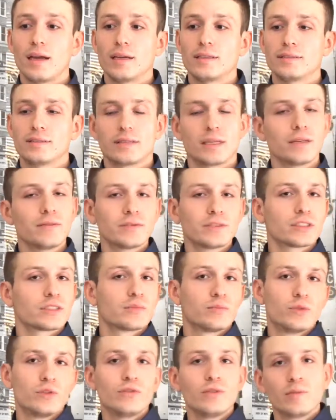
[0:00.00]
instead of just
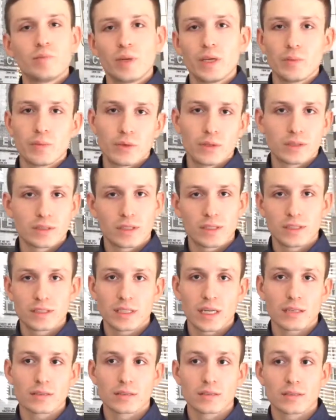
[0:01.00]
moving people into these
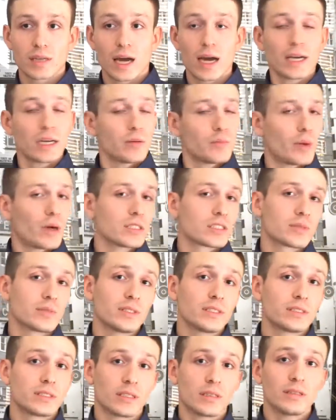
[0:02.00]
houses, I could
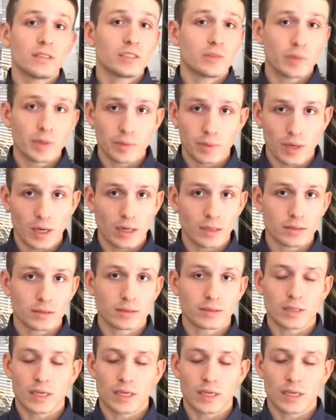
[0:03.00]
possibly sell these people houses.